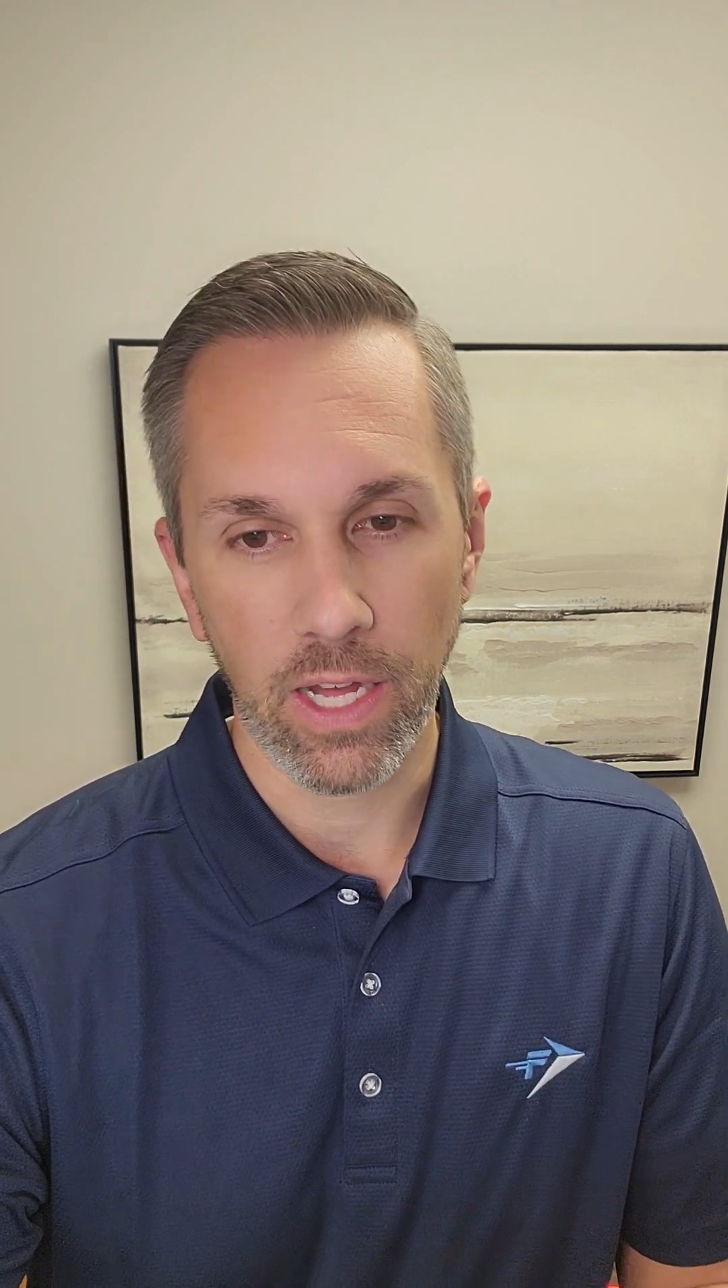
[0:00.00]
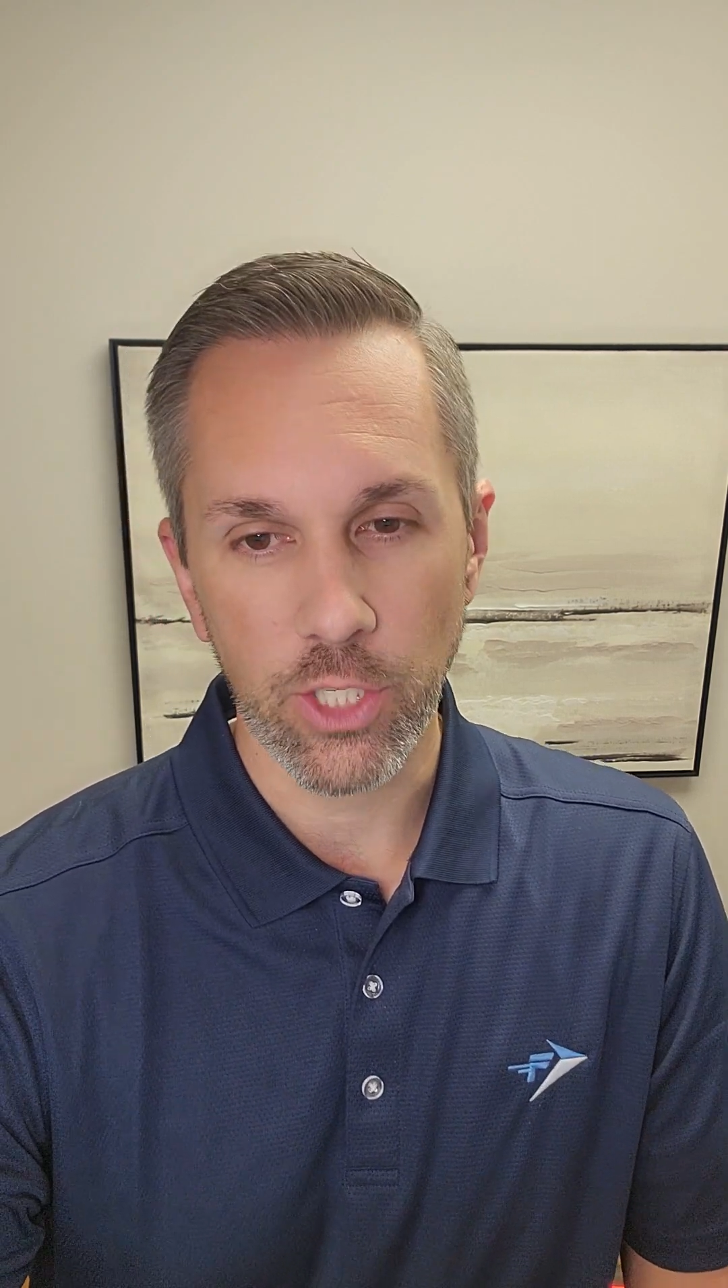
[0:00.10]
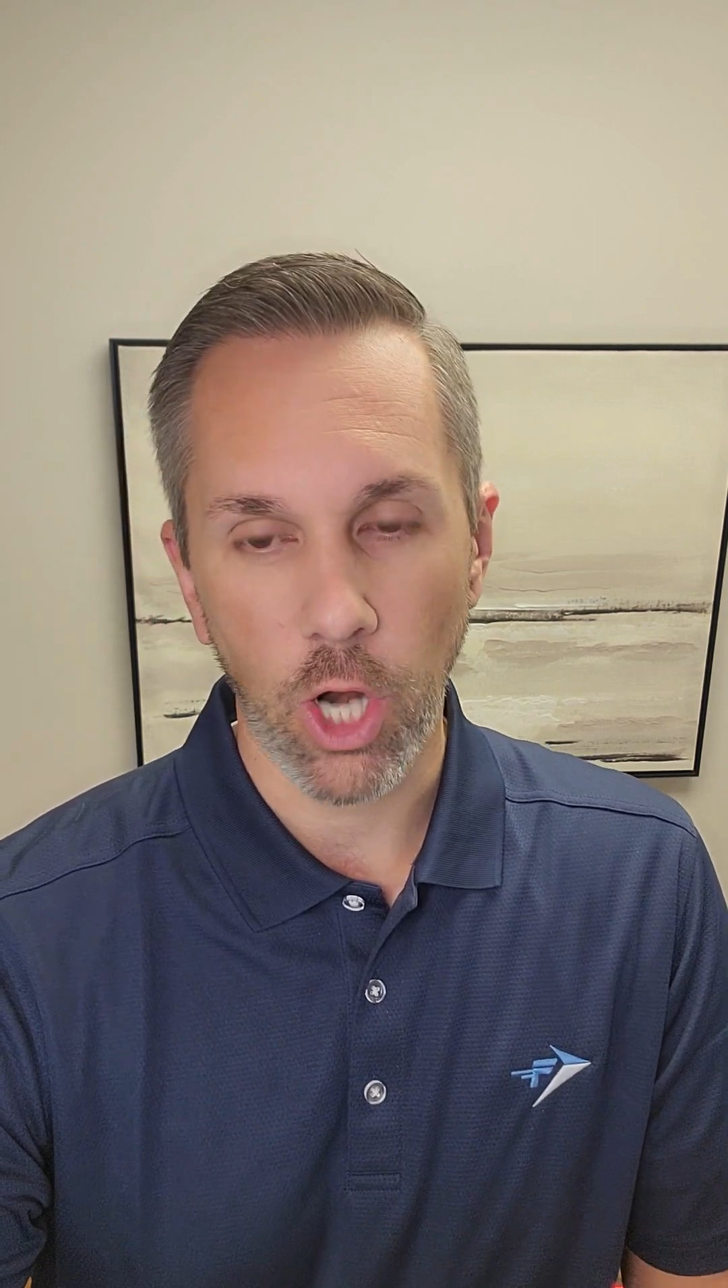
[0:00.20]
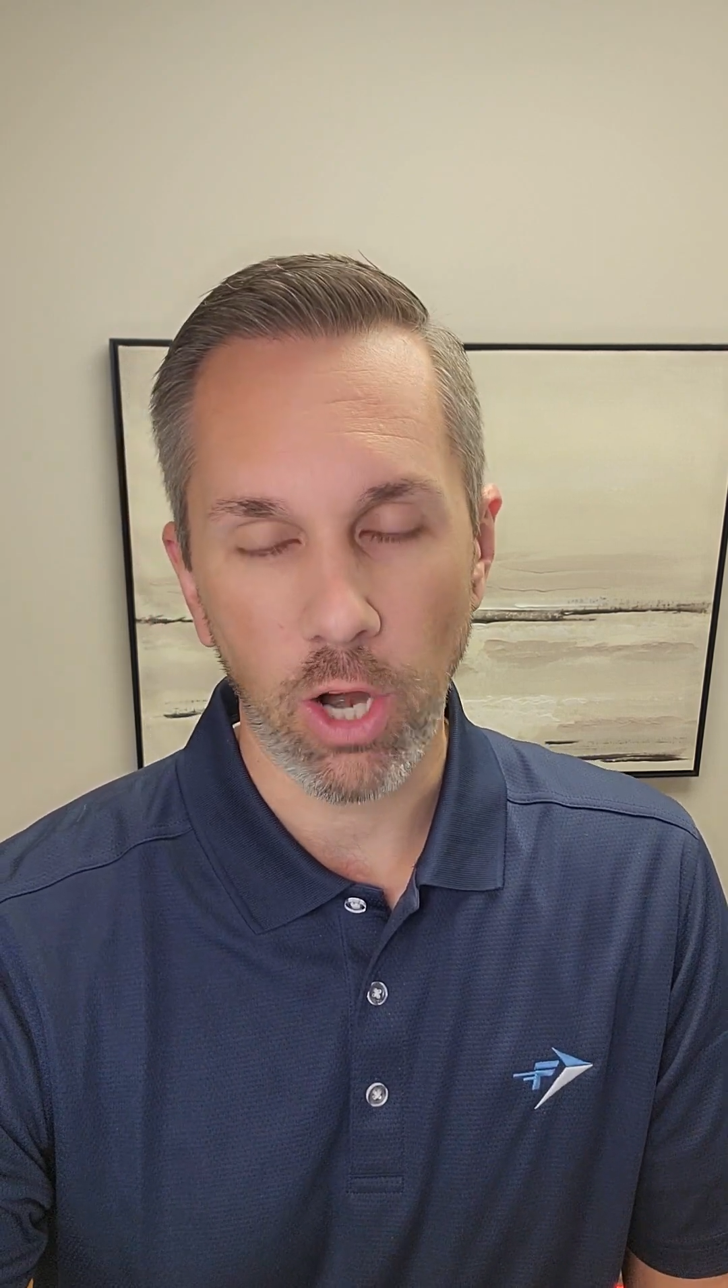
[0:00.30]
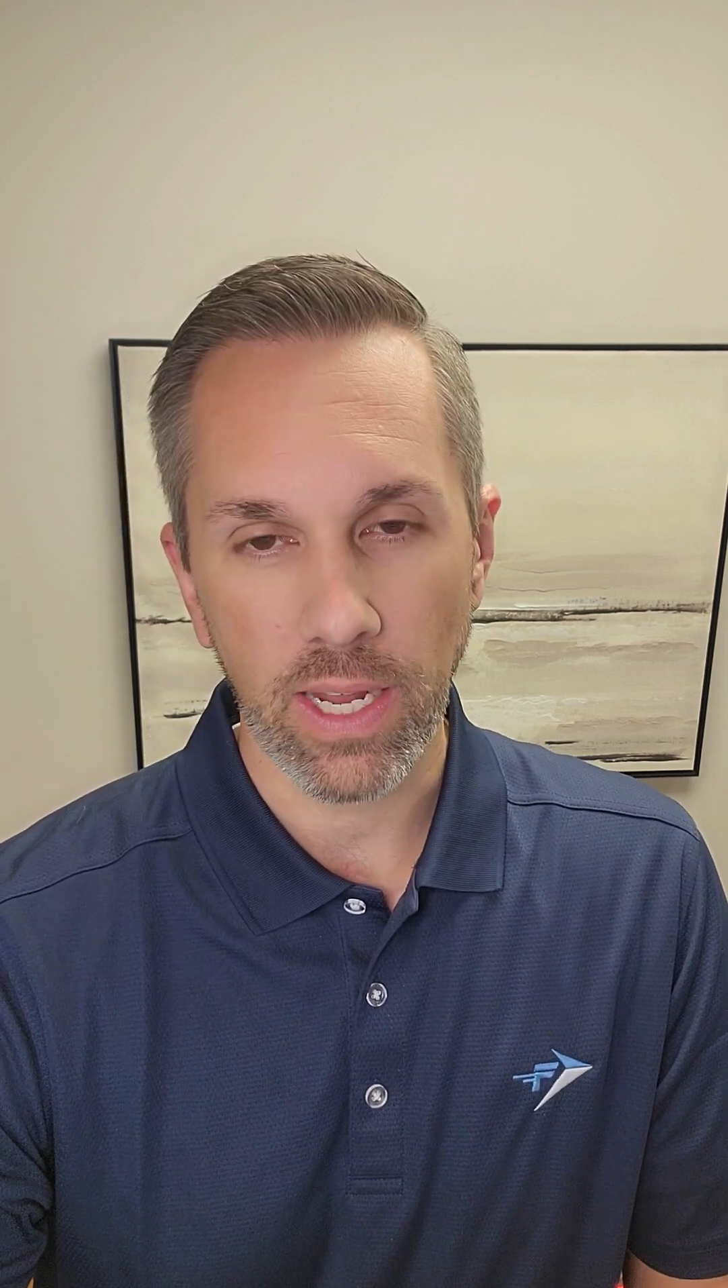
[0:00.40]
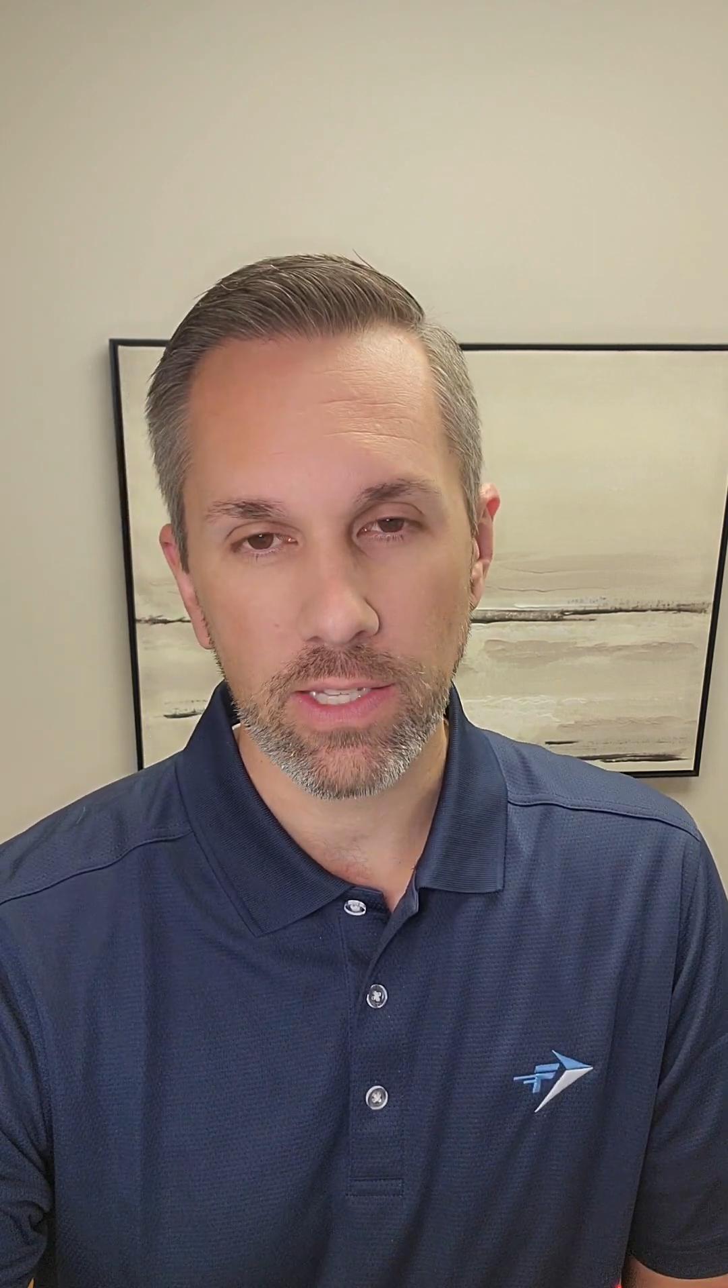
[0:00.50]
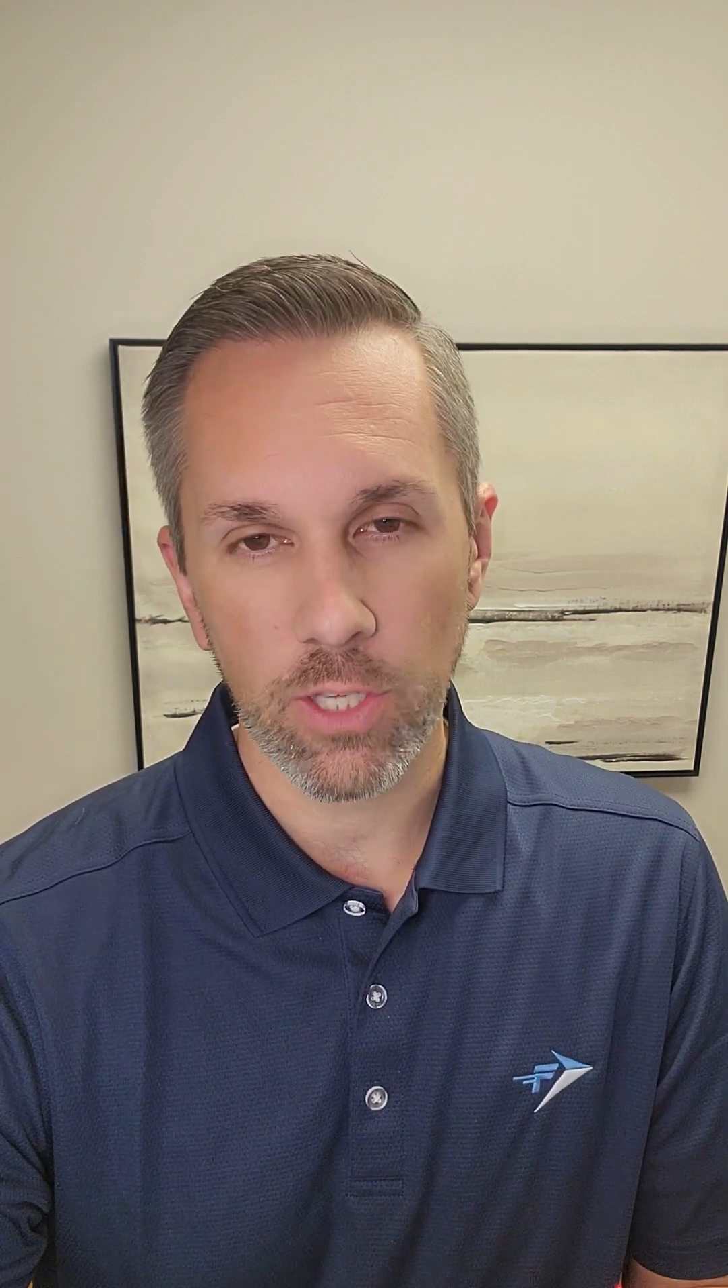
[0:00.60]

targets